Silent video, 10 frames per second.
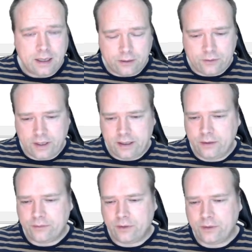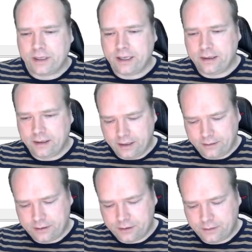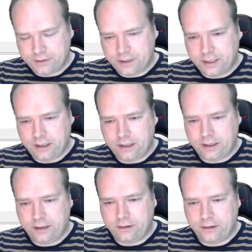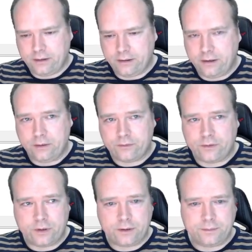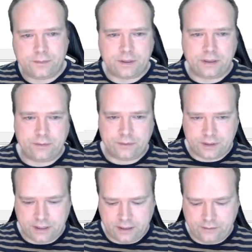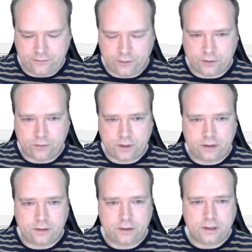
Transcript: I'll create a new folder again in here. So I'll say new folder, and then we'll say folder 1,